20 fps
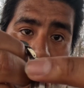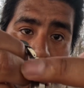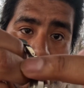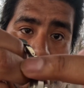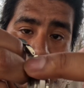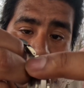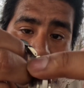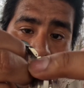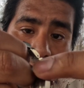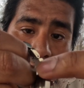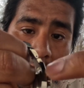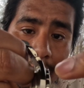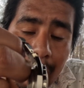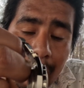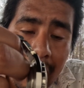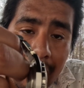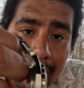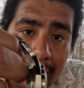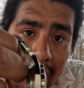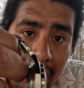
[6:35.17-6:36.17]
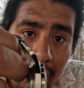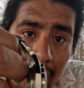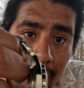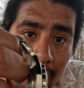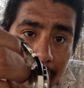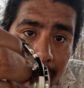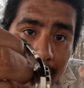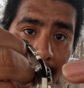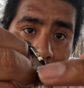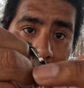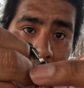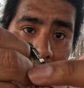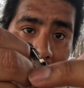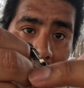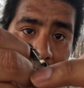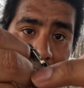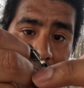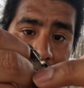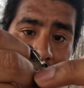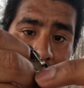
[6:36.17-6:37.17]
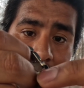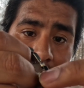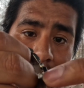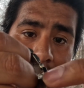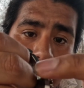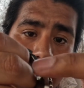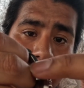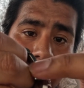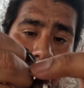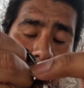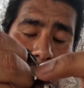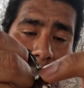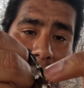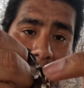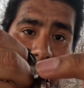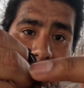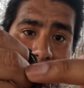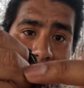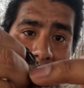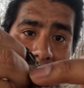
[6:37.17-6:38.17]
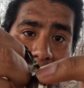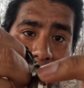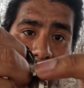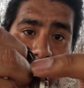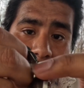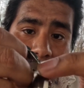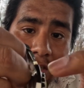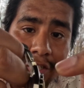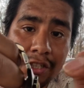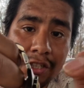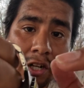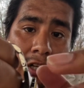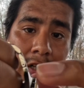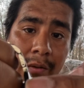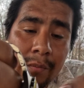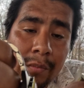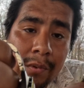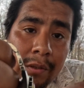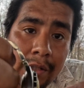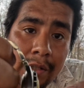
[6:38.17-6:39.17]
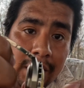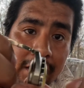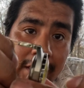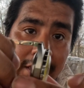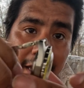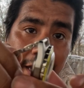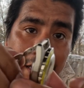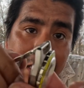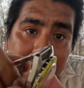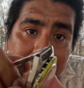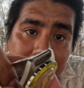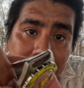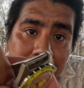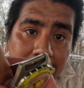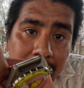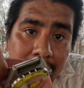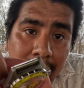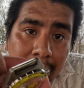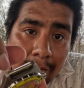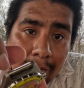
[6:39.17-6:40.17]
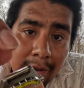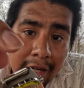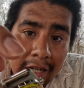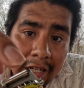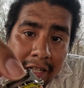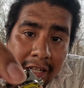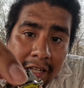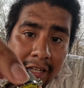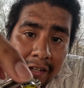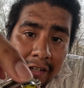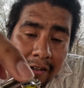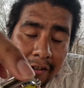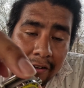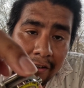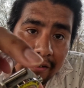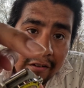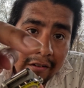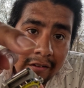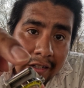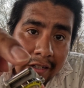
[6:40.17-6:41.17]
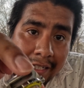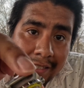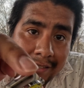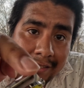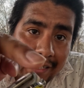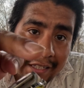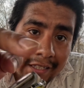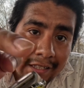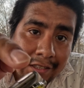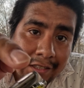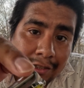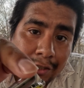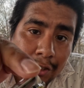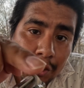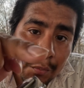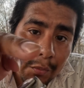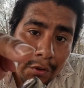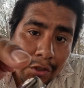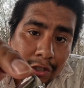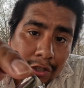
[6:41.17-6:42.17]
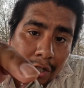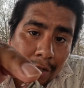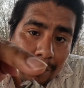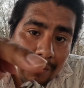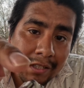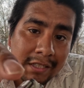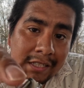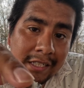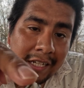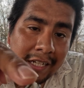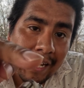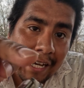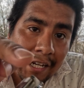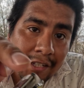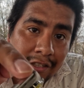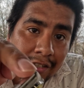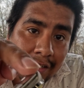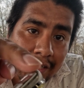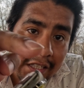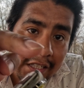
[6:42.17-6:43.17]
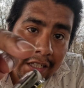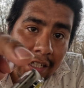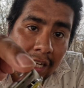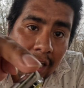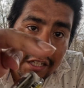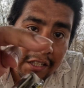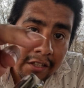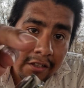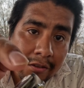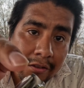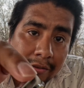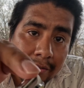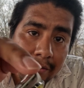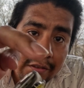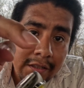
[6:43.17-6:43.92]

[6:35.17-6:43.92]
It's not a rounded off edge. So this is actually sharp. And even right here, it's like super sharp. This can actually cut you.